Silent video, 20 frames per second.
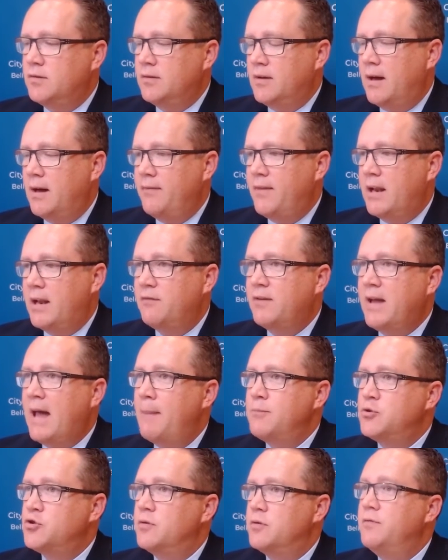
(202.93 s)
that have
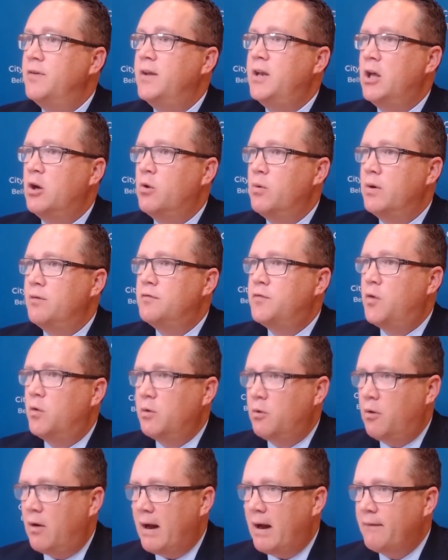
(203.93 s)
captured video and
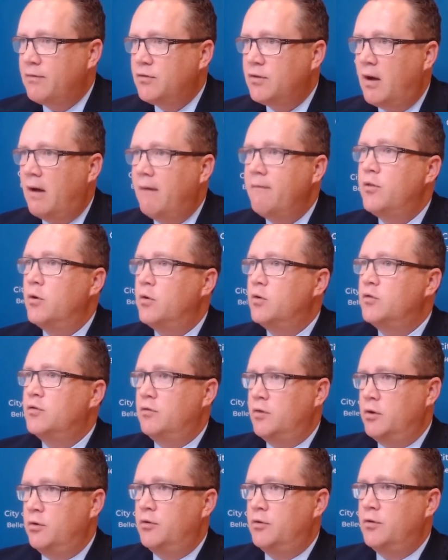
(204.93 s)
photographs of those
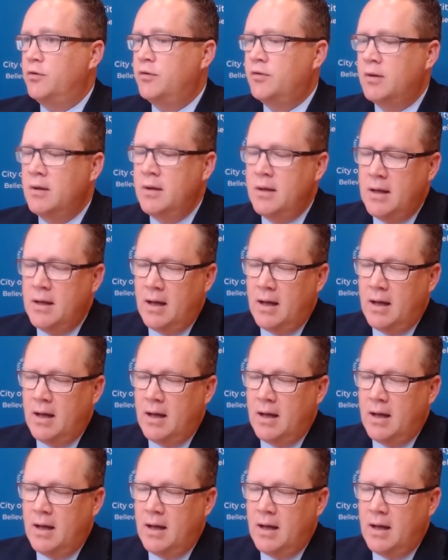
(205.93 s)
looters,